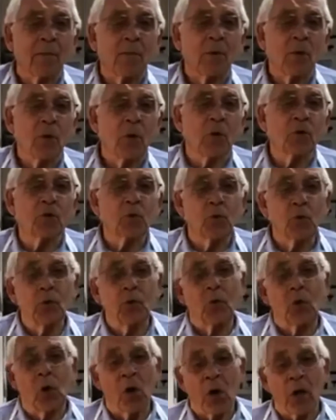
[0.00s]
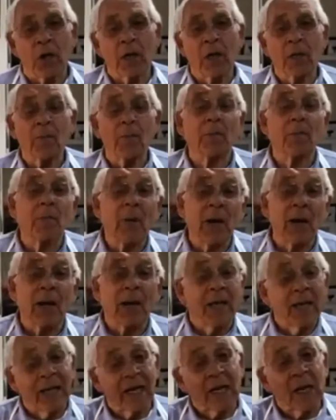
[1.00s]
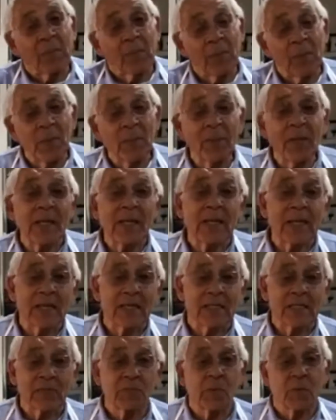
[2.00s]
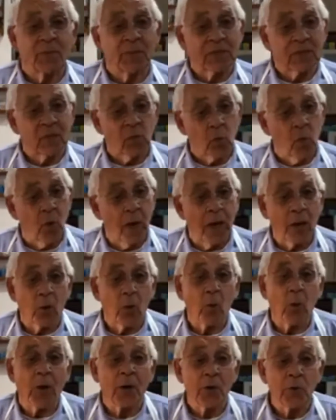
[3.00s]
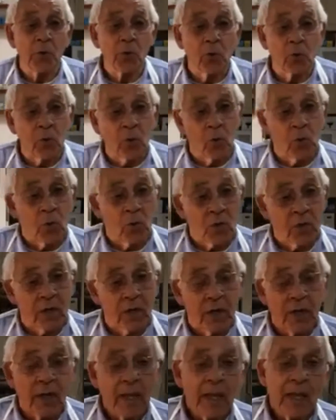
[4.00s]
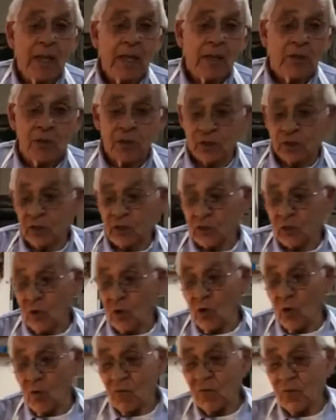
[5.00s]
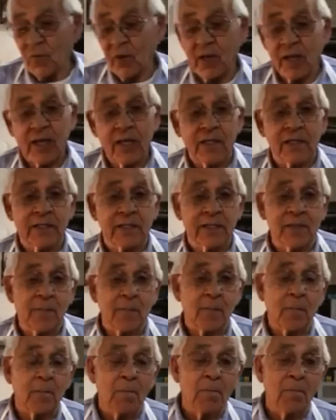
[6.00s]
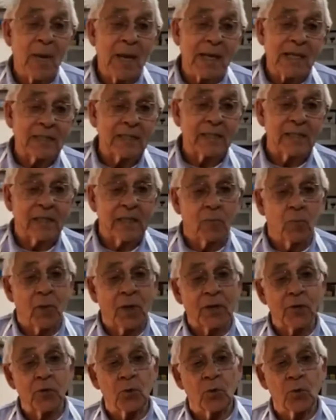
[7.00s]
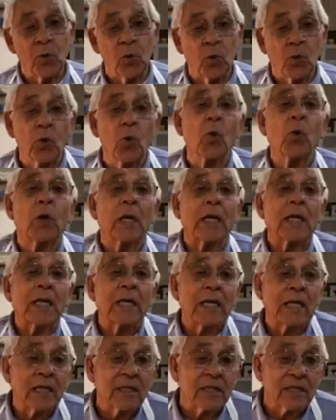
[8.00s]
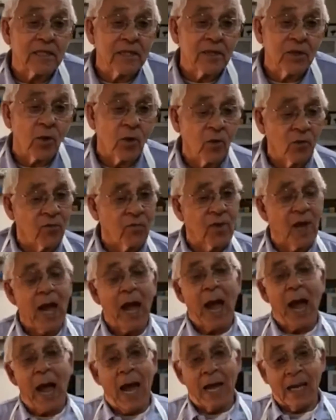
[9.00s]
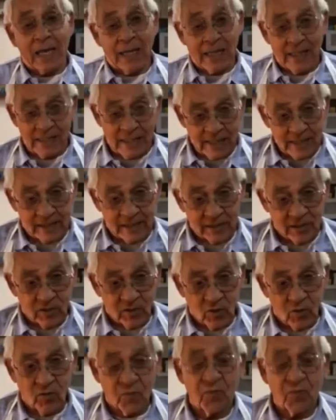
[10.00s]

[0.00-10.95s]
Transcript: not too long, but a lot of people ask me, Pasquale, when you cook, the stove, it's messy when you cook. Who clean the stove? I clean the stove.